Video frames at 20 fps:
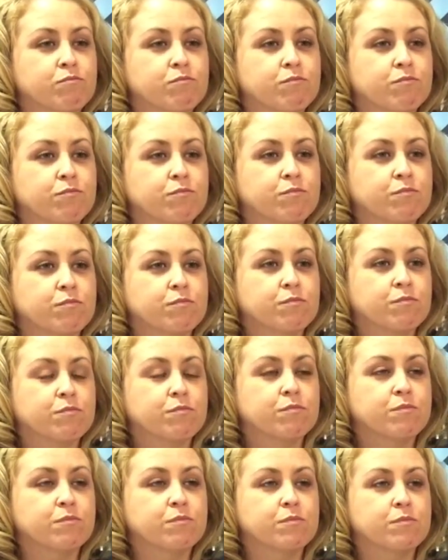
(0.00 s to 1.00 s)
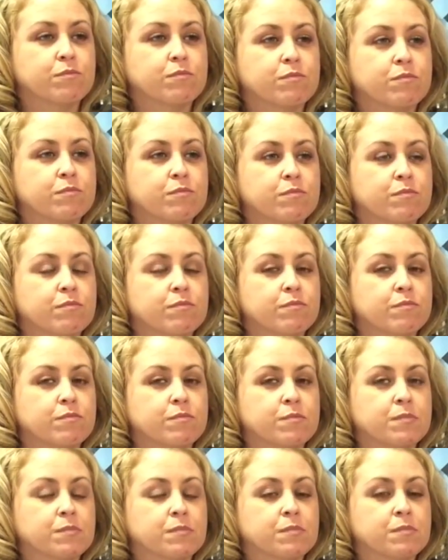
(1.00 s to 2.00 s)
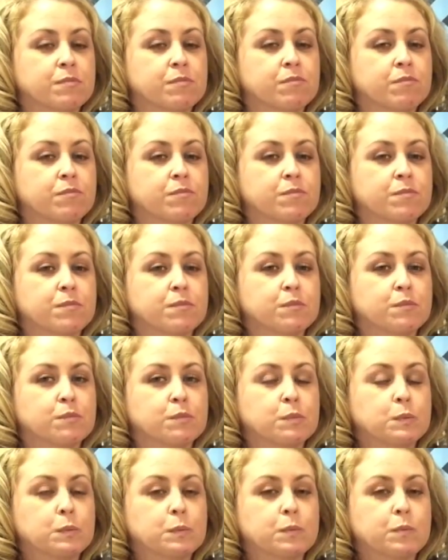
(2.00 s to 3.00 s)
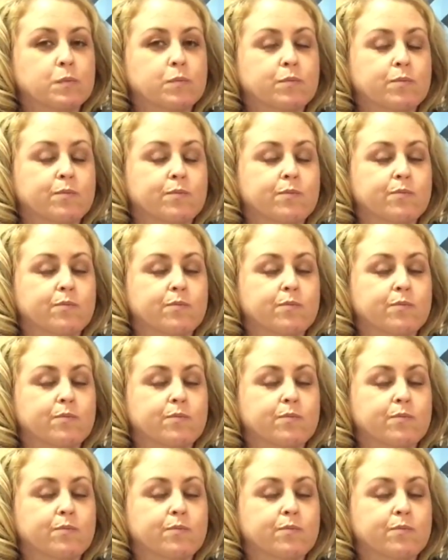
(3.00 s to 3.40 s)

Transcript: This person isn't speaking.